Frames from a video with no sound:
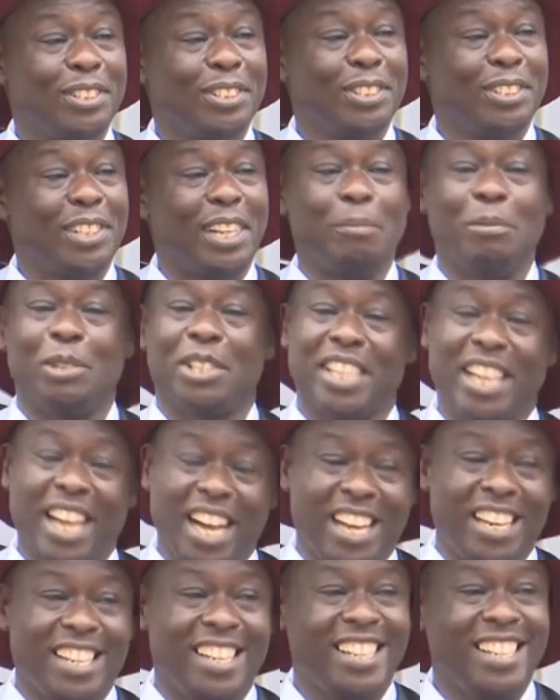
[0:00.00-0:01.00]
Na
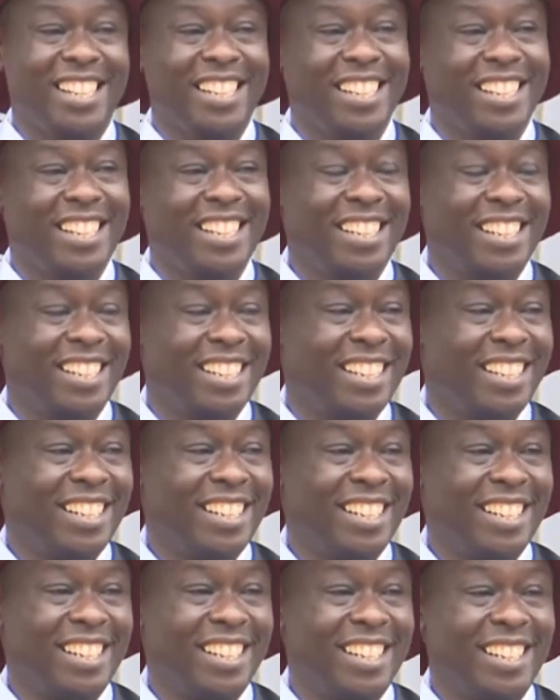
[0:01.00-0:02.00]
mtihani
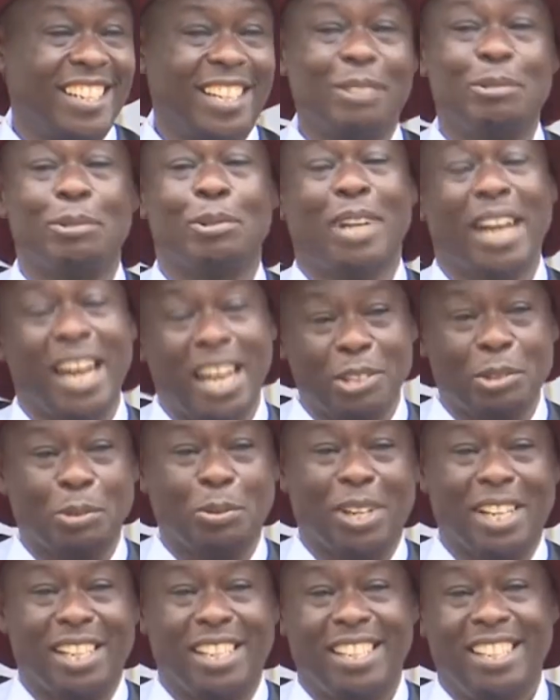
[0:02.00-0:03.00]
na
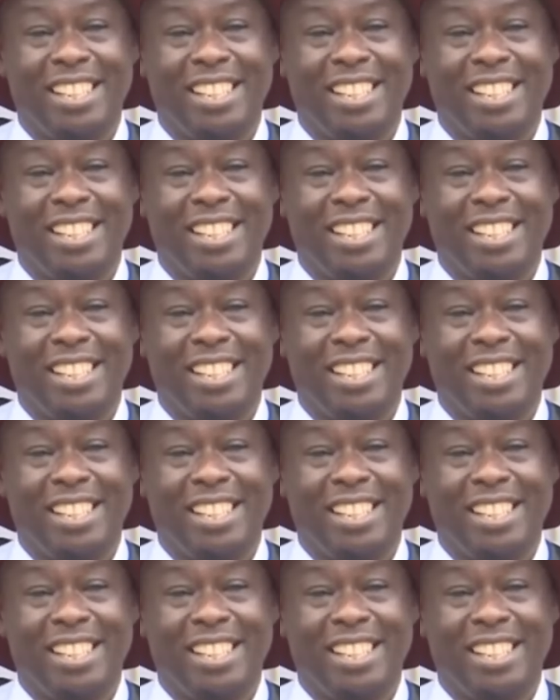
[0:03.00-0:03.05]
kukazwa